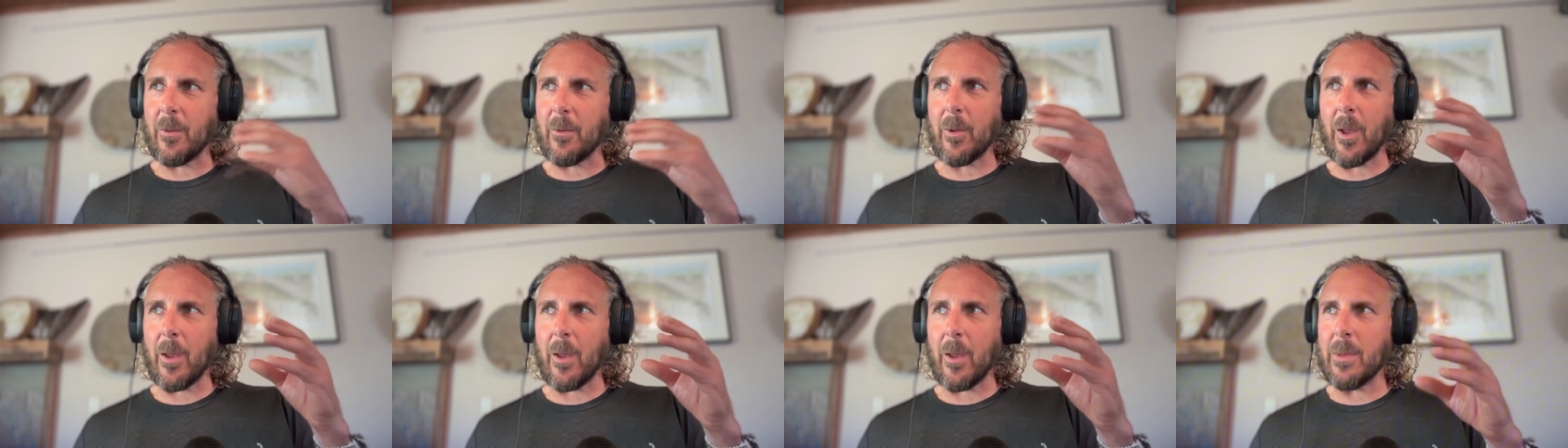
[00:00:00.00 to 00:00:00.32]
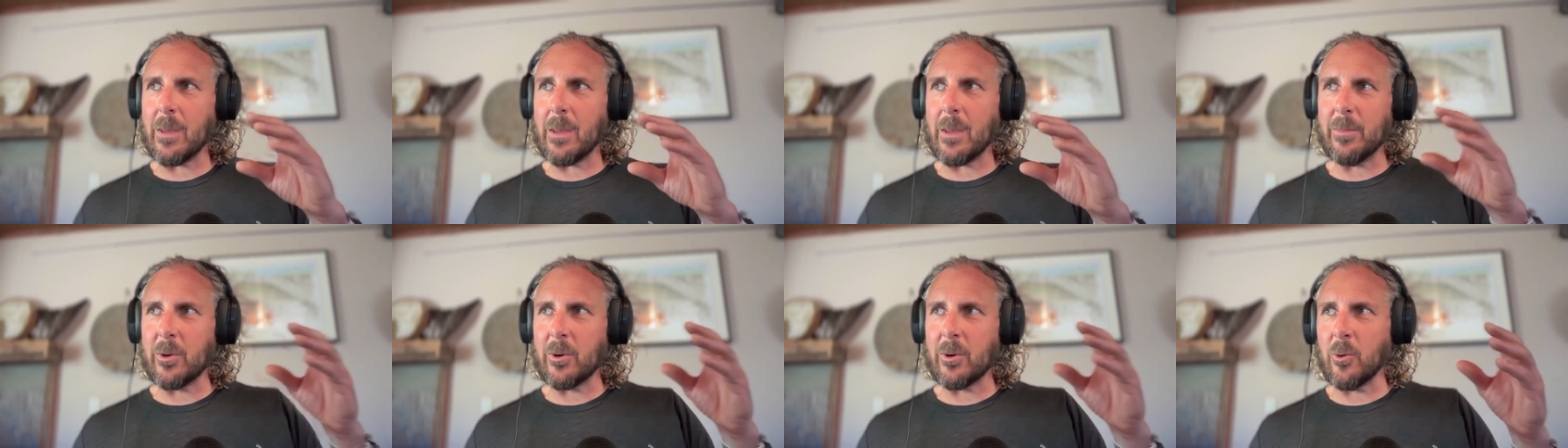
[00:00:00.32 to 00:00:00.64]
I
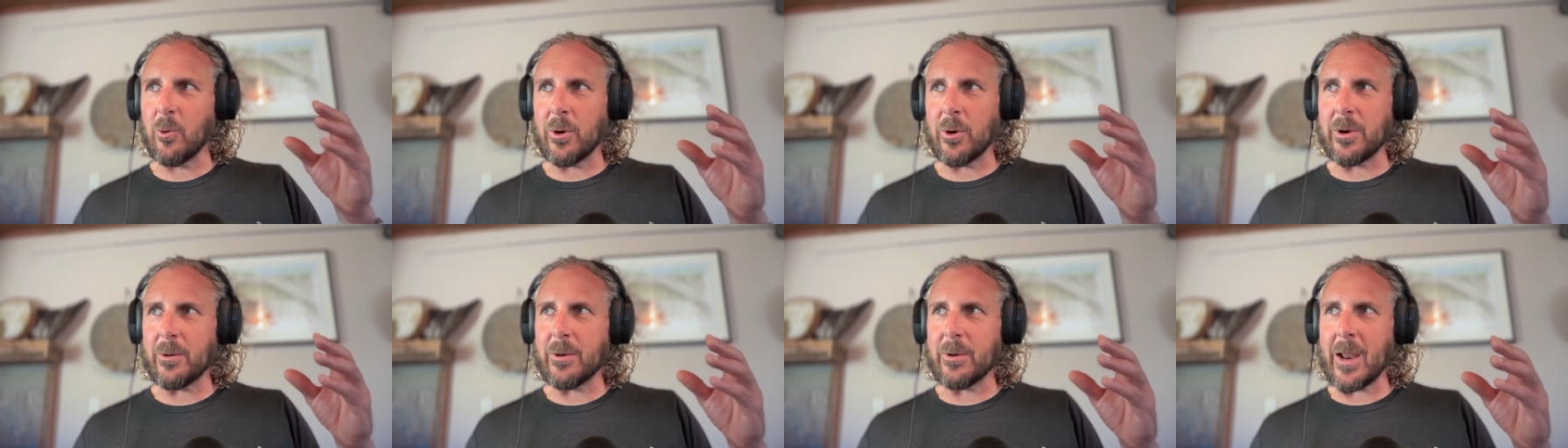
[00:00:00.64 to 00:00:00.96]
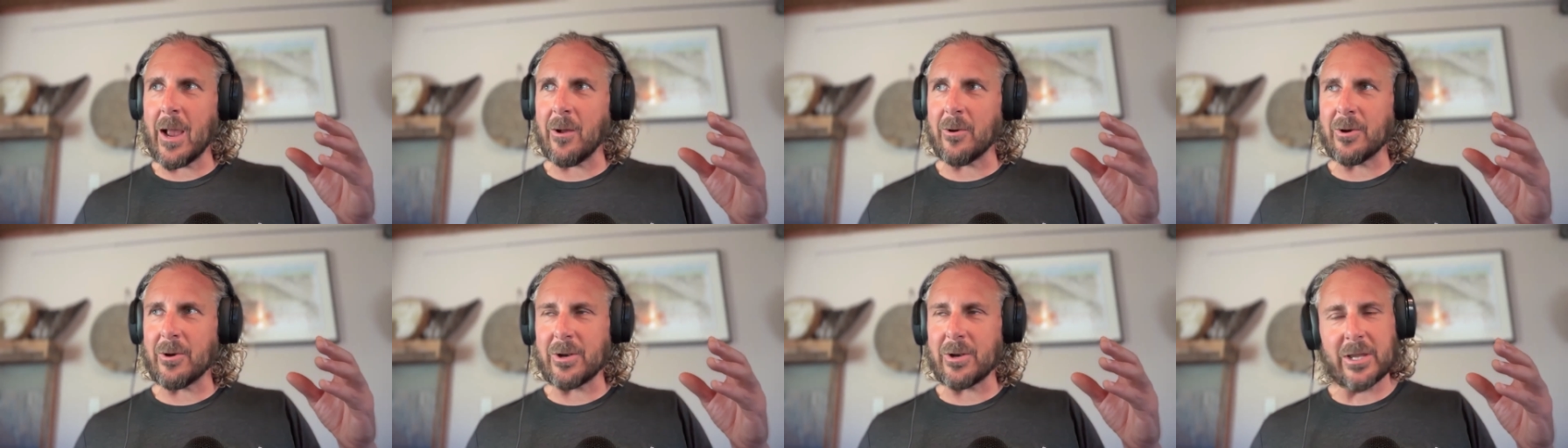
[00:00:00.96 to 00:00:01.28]
may be going
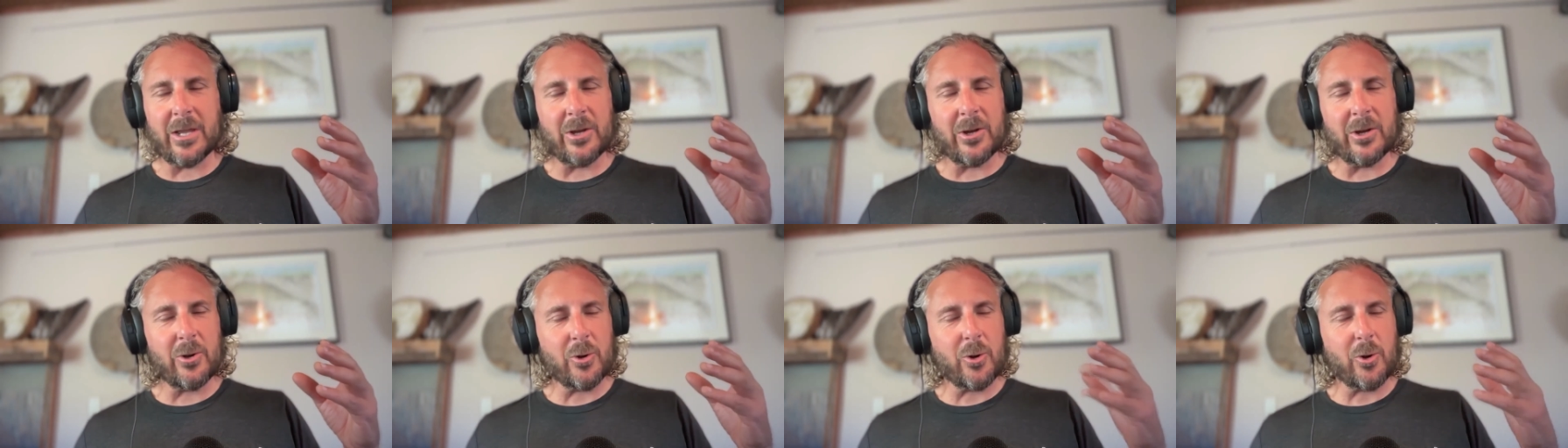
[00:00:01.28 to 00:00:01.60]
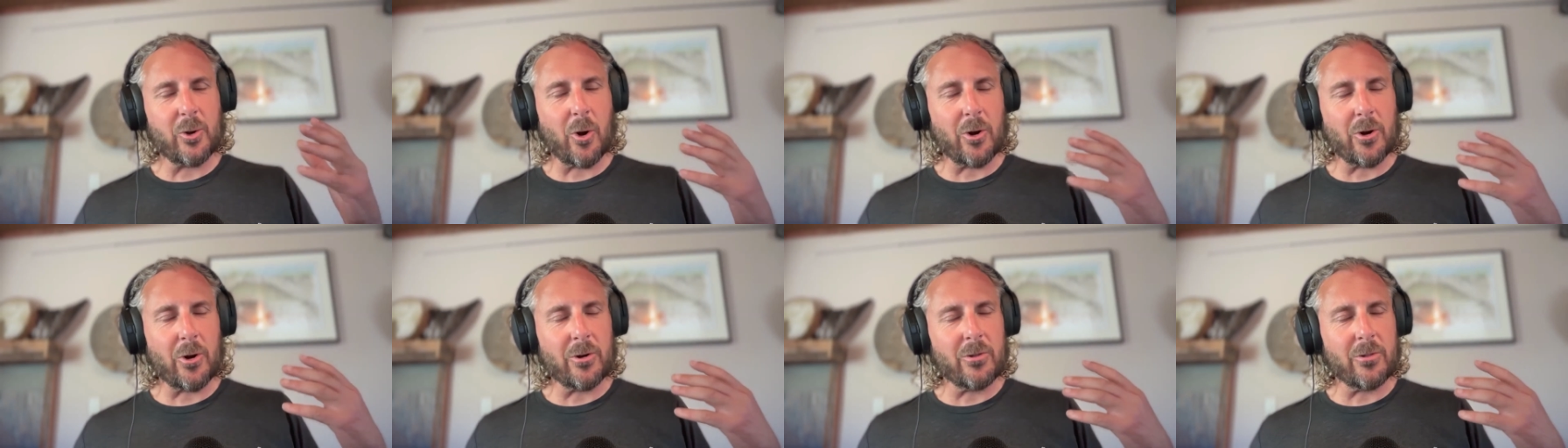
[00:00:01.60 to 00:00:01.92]
down to
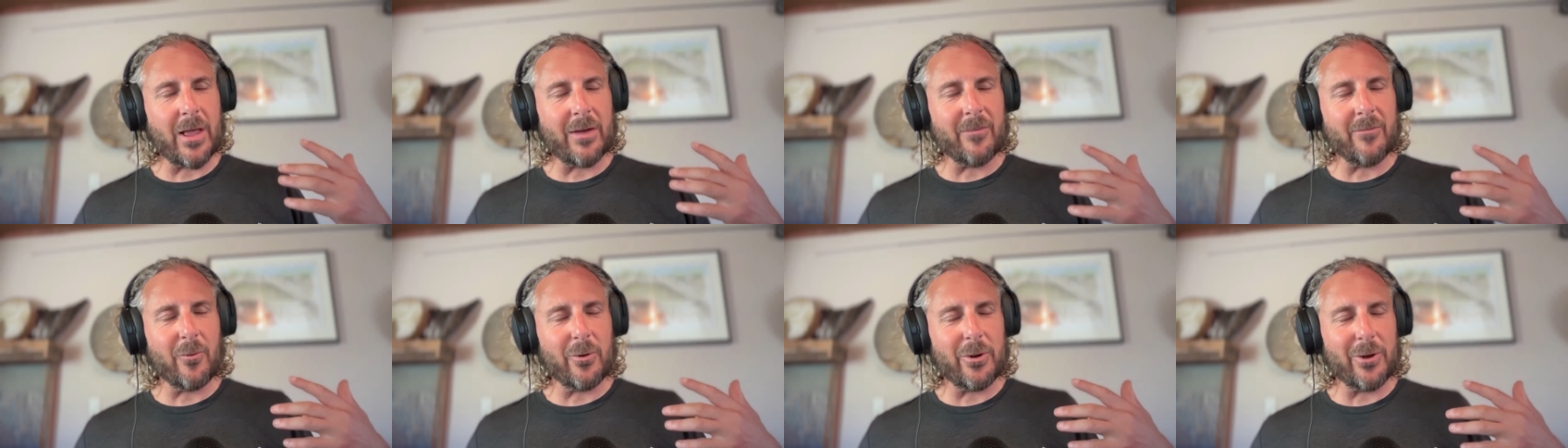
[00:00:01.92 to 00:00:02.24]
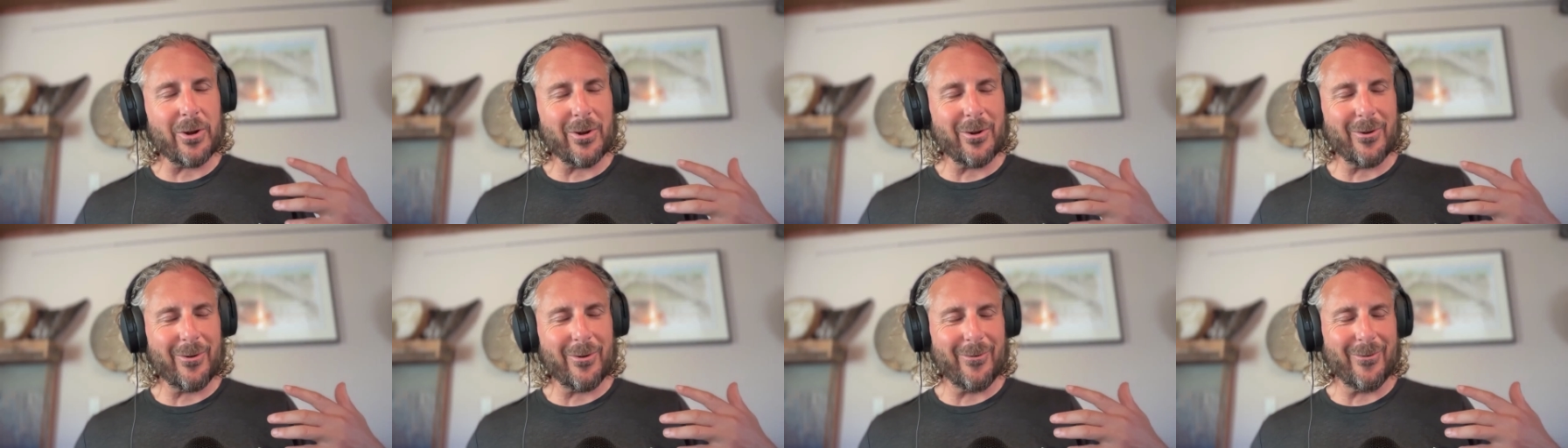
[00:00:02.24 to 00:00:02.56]
kindergarten level
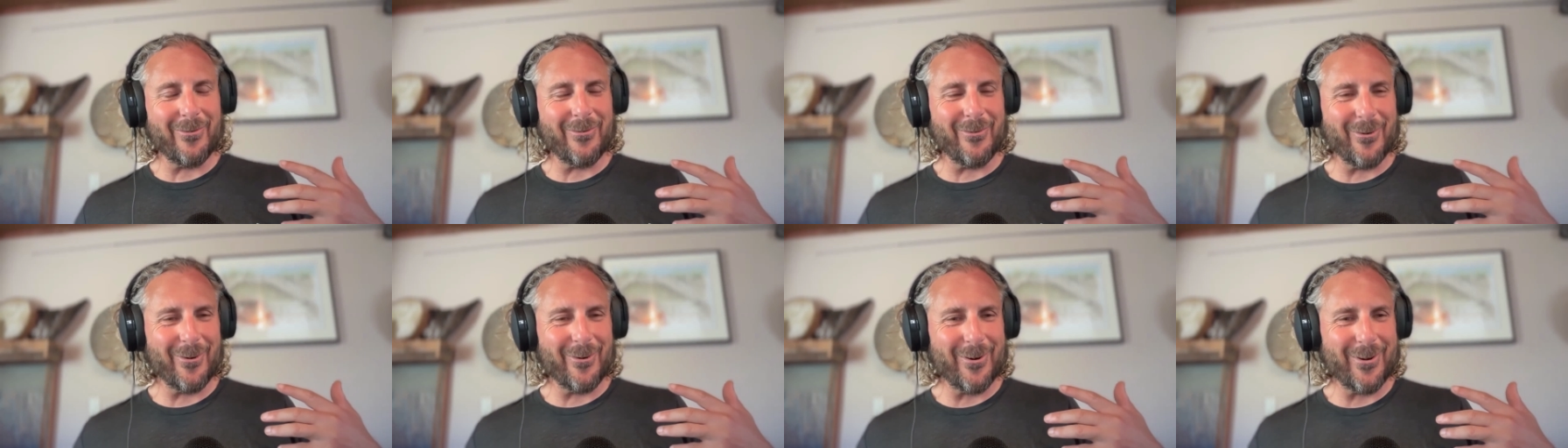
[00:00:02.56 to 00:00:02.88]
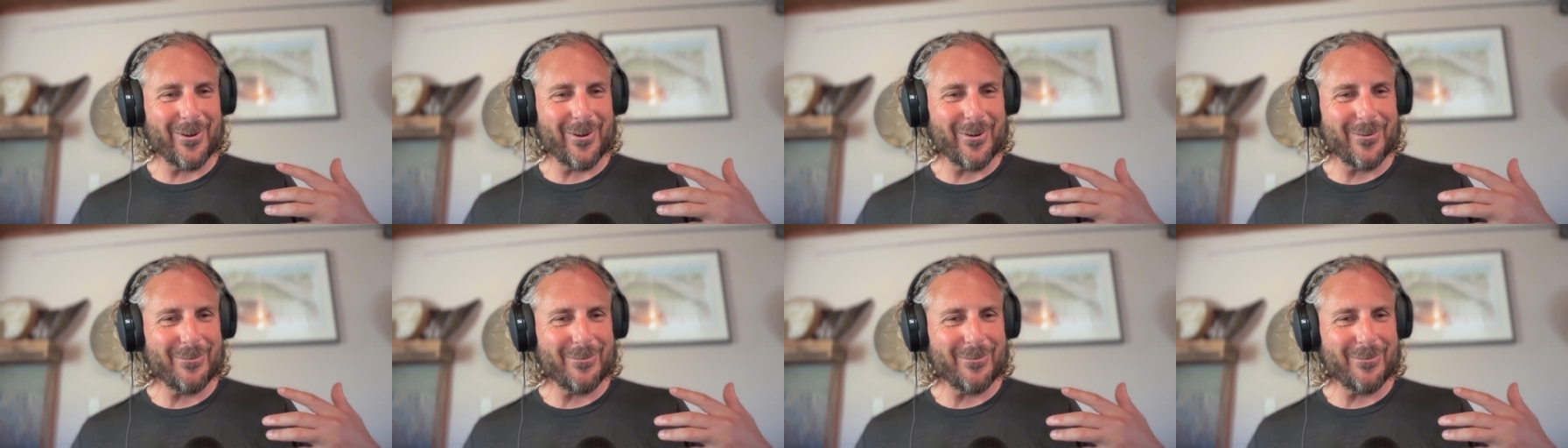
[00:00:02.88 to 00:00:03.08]
here for you,